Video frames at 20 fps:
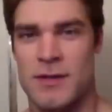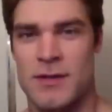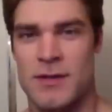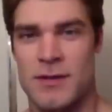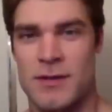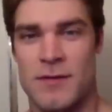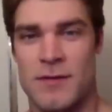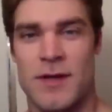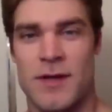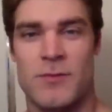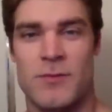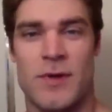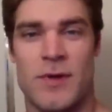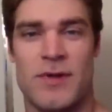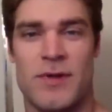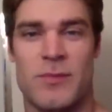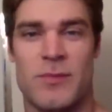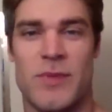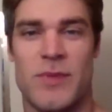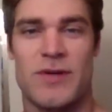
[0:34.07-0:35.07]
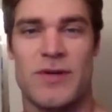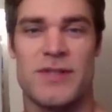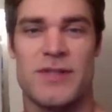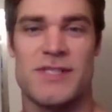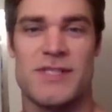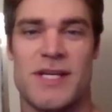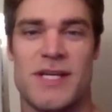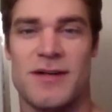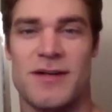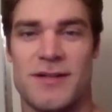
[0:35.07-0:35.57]
All right, well, the beard
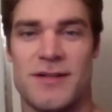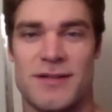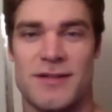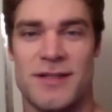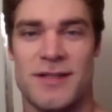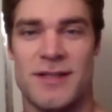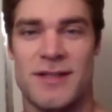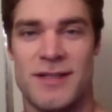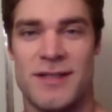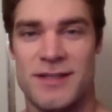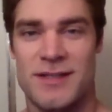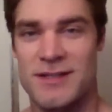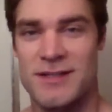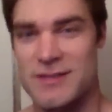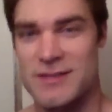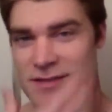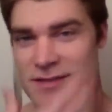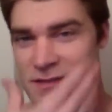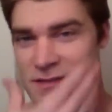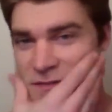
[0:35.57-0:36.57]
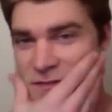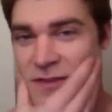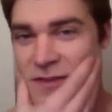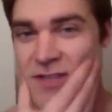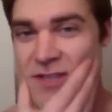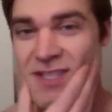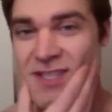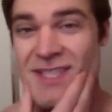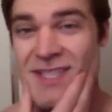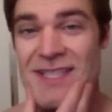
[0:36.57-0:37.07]
is gone. I'm
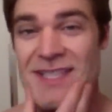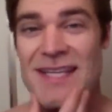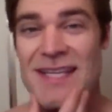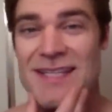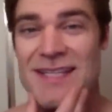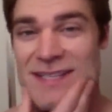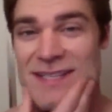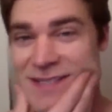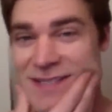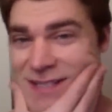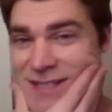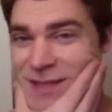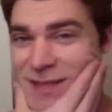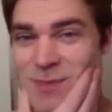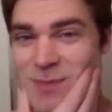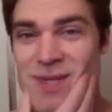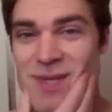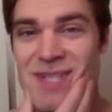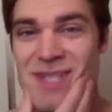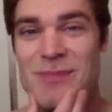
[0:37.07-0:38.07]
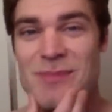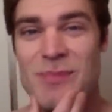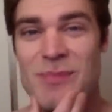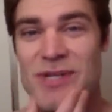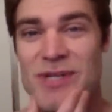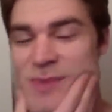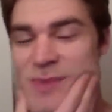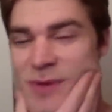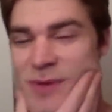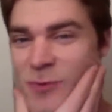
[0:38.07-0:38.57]
feeling a little naked, but it
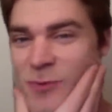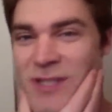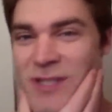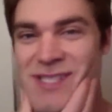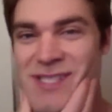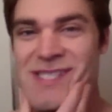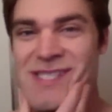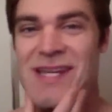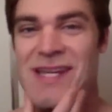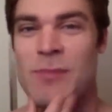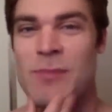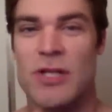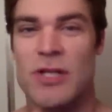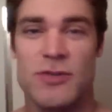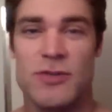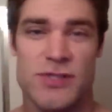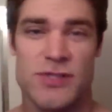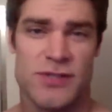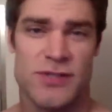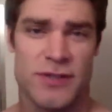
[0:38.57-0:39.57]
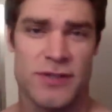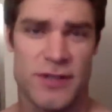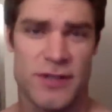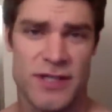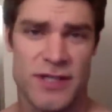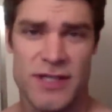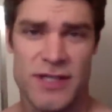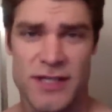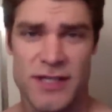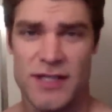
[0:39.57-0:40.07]
brings me one step closer
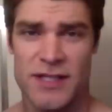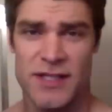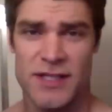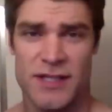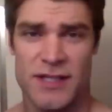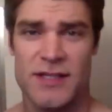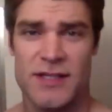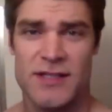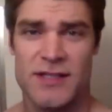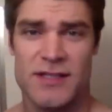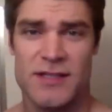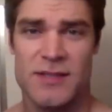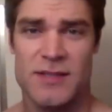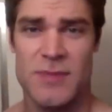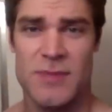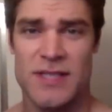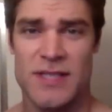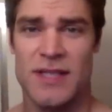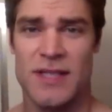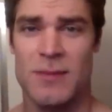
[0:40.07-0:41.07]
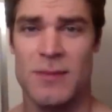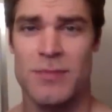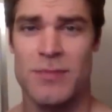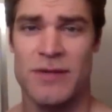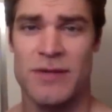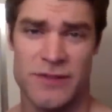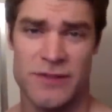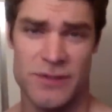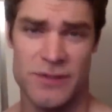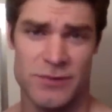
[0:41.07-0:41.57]
to being that
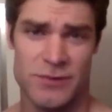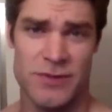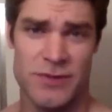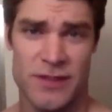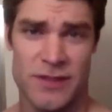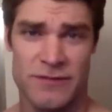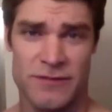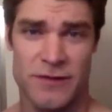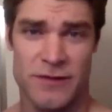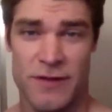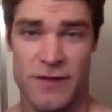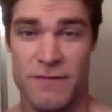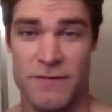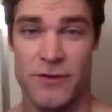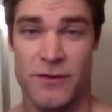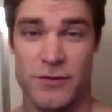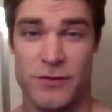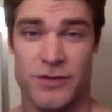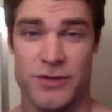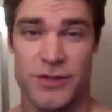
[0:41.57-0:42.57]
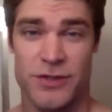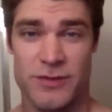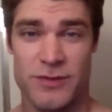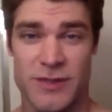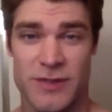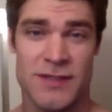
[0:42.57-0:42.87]
buff dude for that photo shoot.